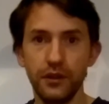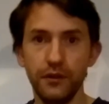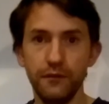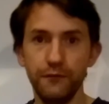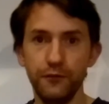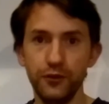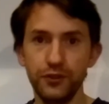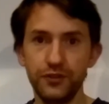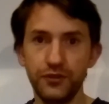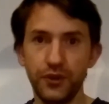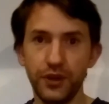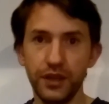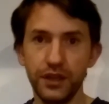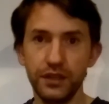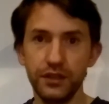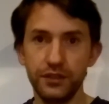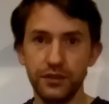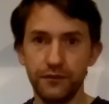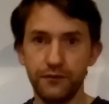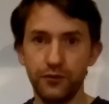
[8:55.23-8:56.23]
The first
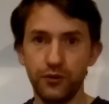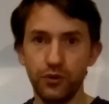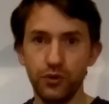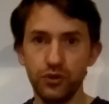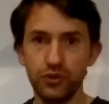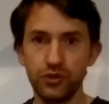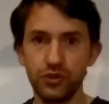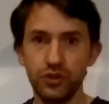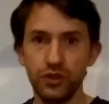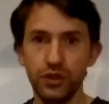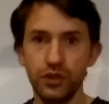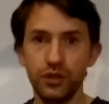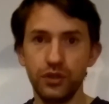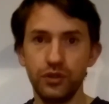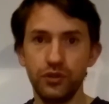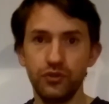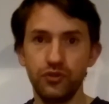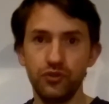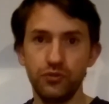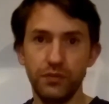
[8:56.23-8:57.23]
thing is, of course,
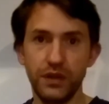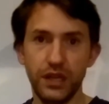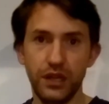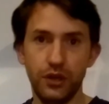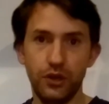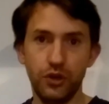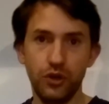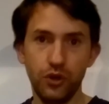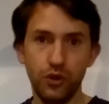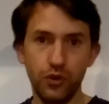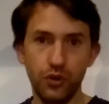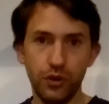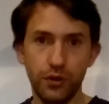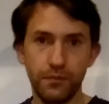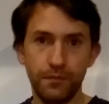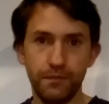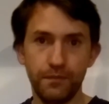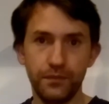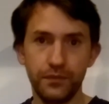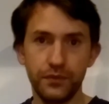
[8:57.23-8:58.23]
to make code
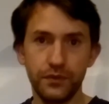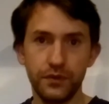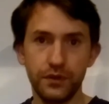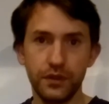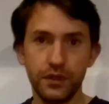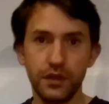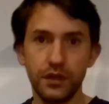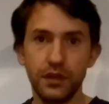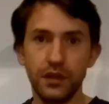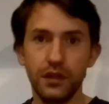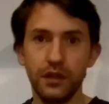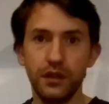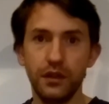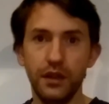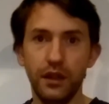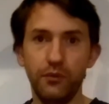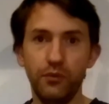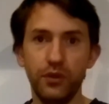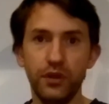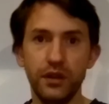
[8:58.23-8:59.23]

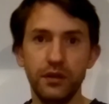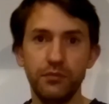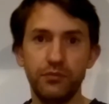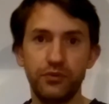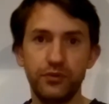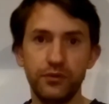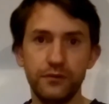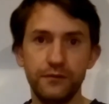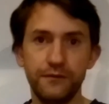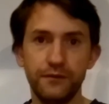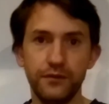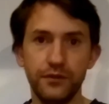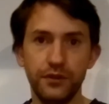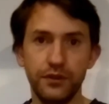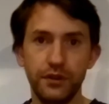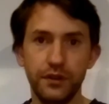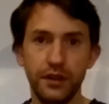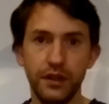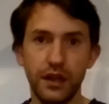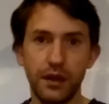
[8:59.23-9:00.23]
that will improve
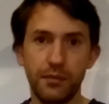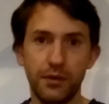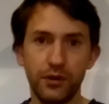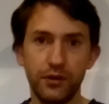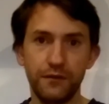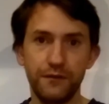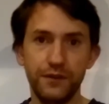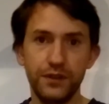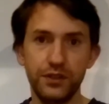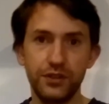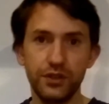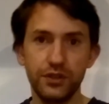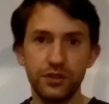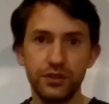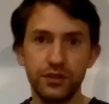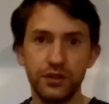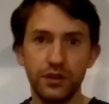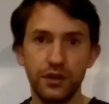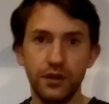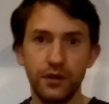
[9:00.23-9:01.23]
the amount of
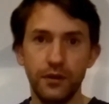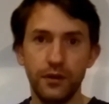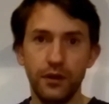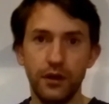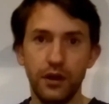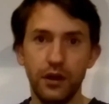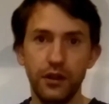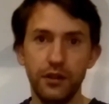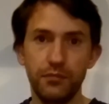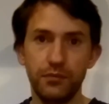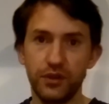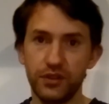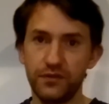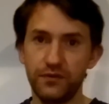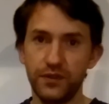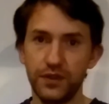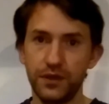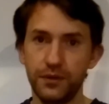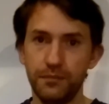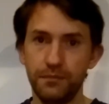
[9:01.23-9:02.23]
features on the
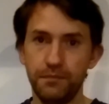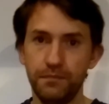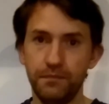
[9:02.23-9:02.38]
MOSFET.